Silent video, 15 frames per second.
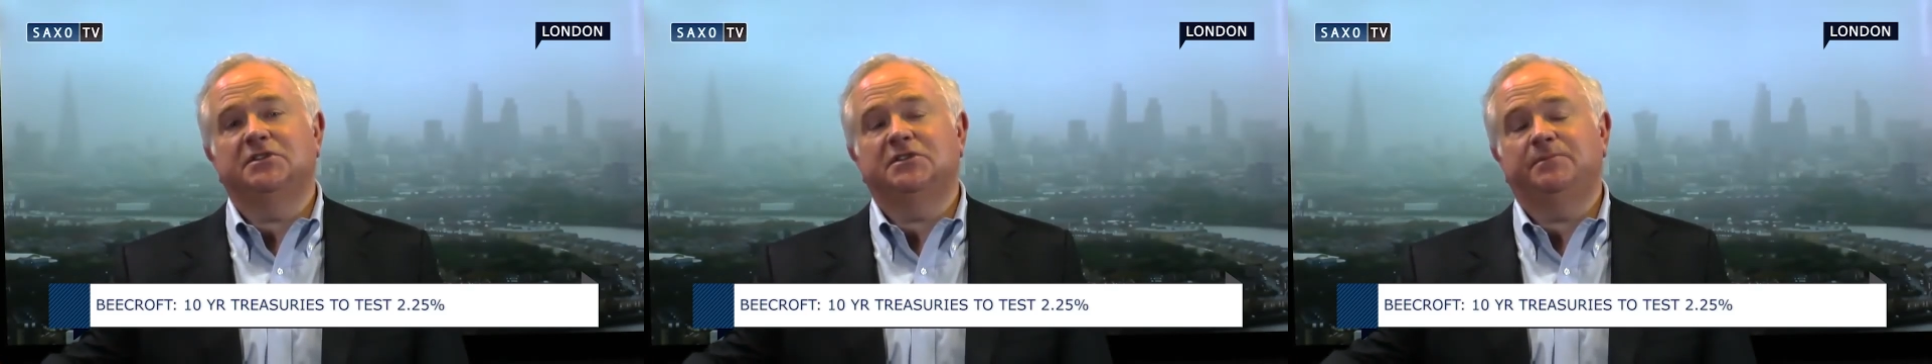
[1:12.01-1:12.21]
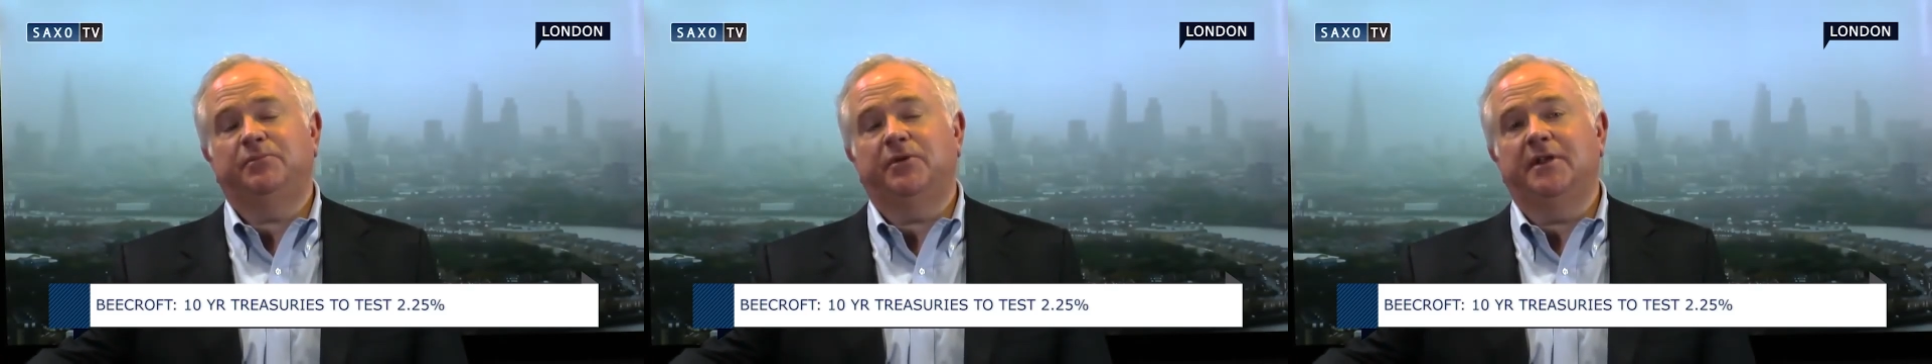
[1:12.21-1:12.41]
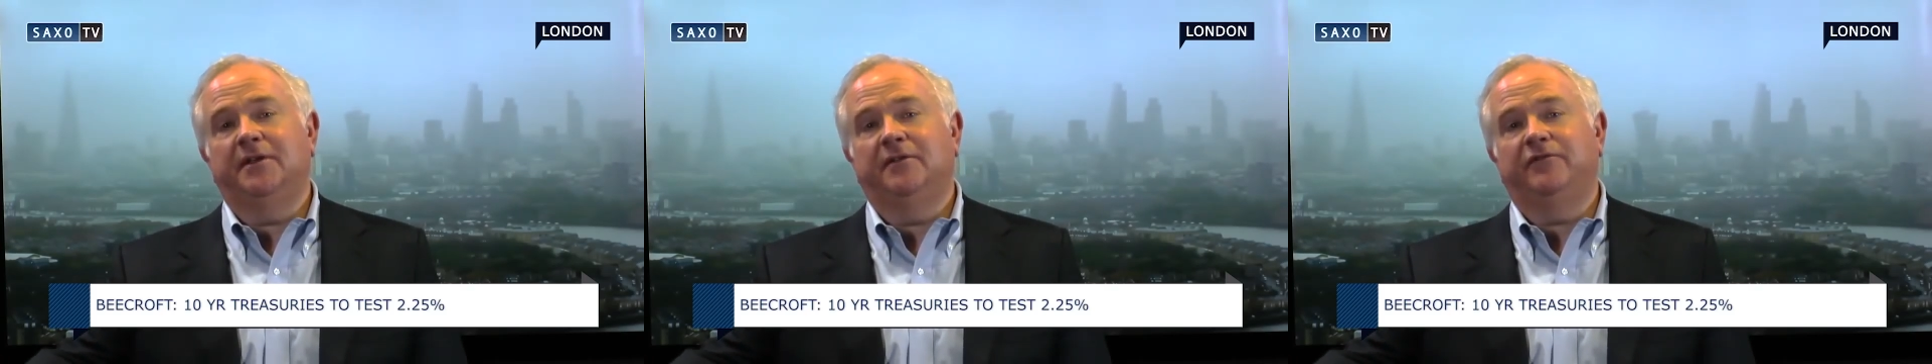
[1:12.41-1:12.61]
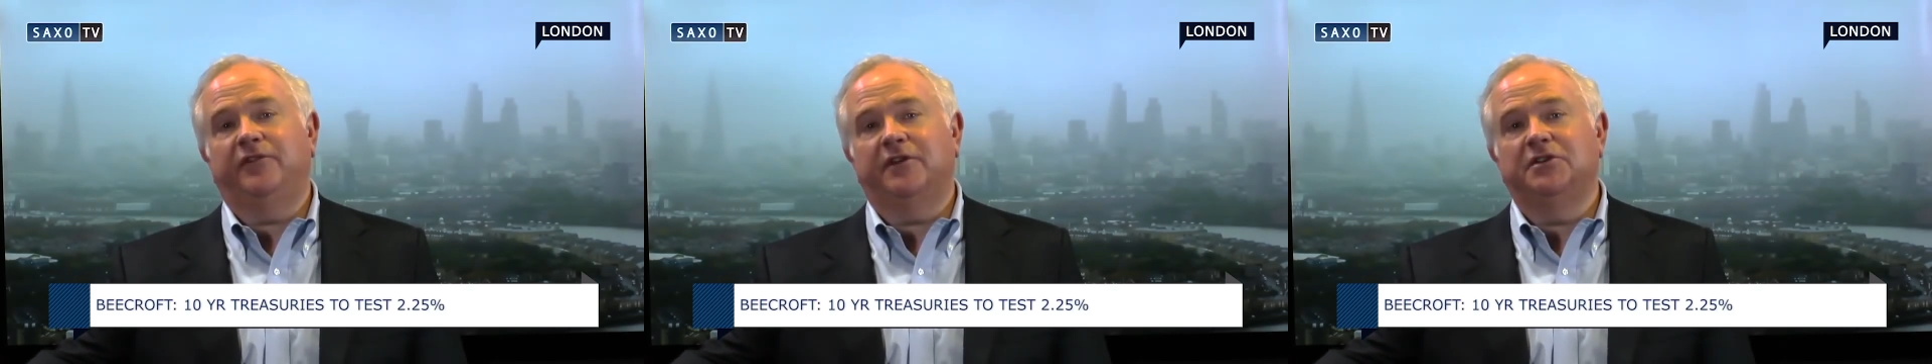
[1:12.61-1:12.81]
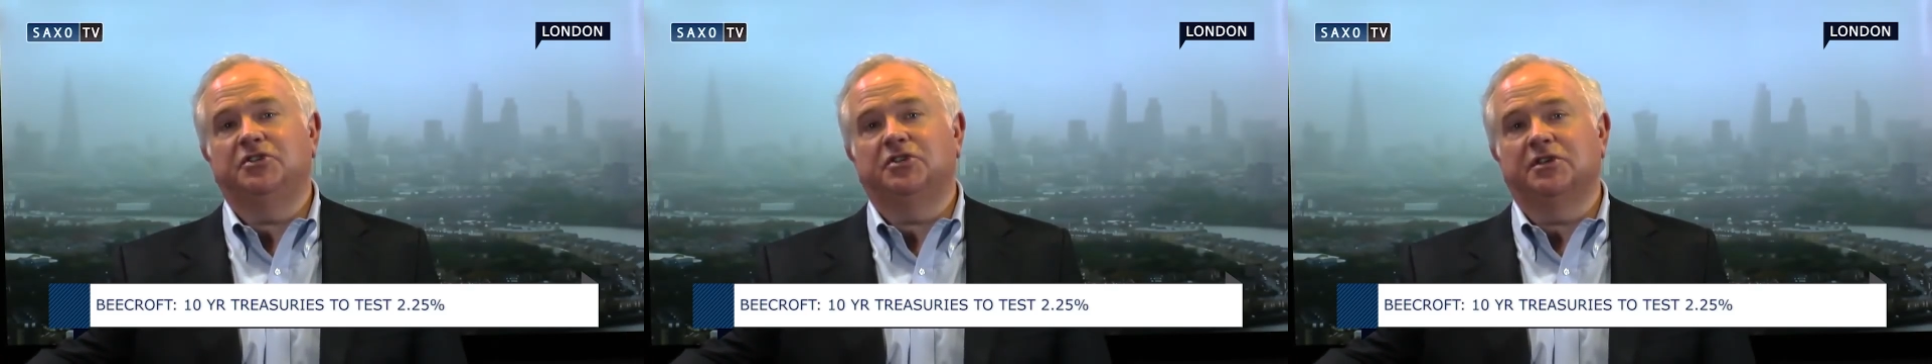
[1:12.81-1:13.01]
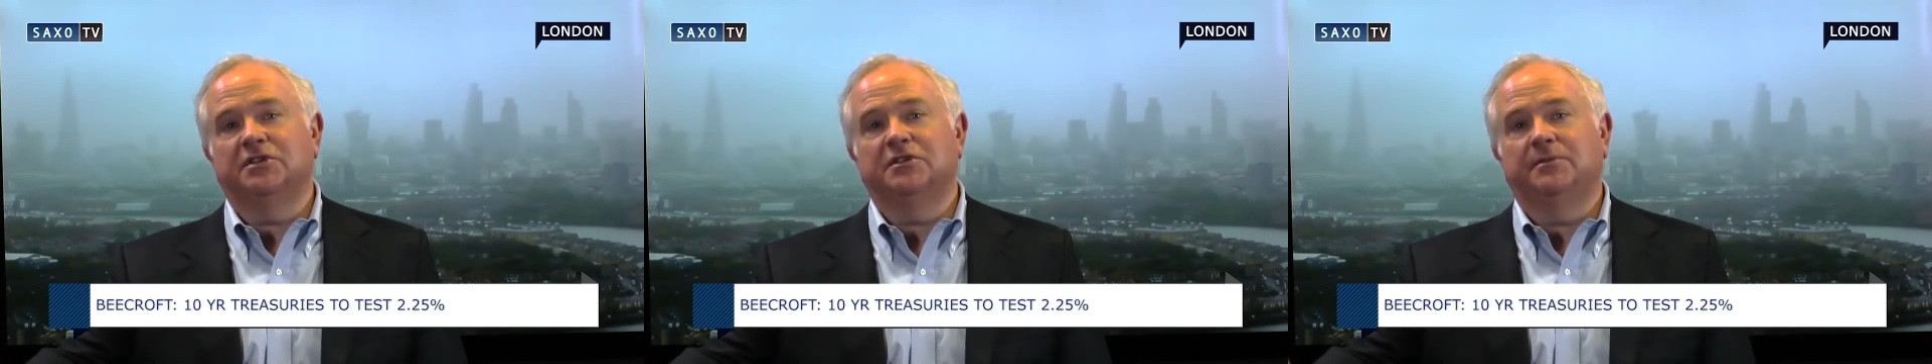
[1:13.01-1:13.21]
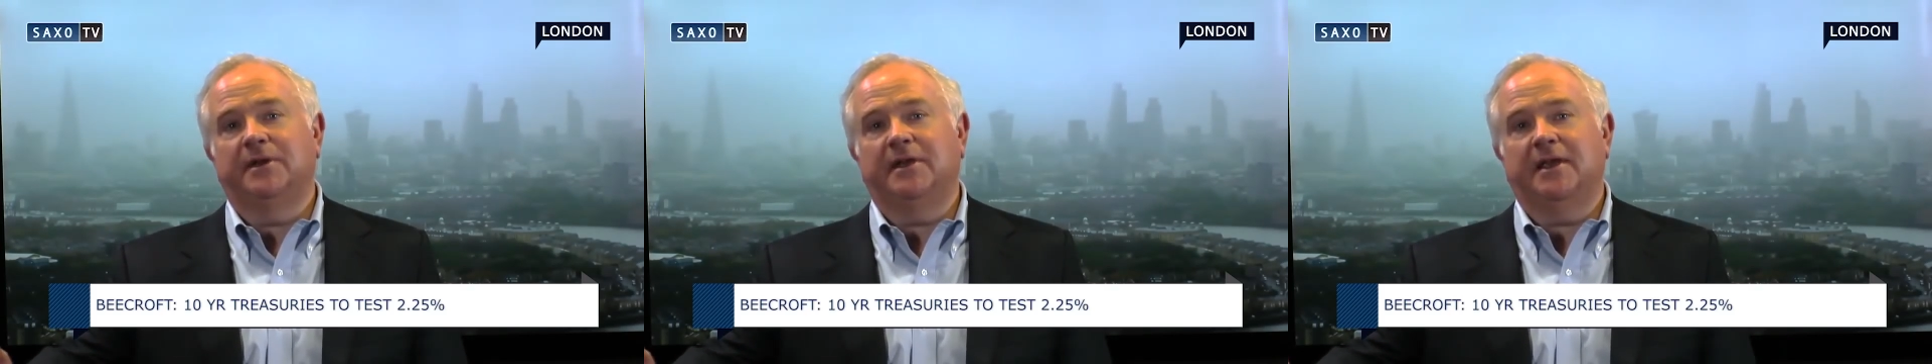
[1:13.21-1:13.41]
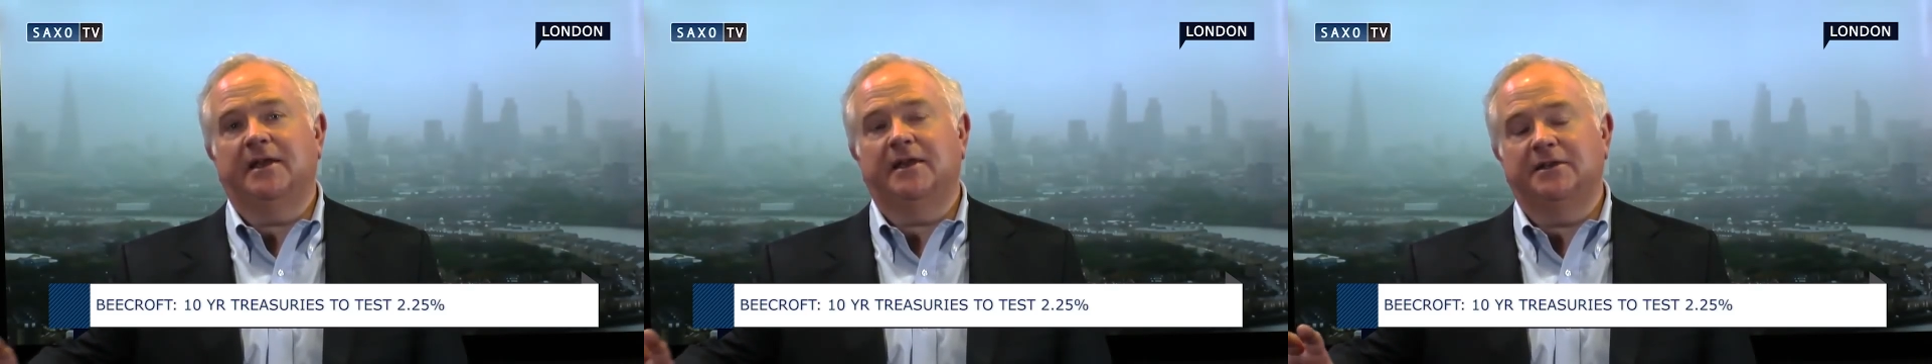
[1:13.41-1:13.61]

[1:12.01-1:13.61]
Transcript: spring finishes and we get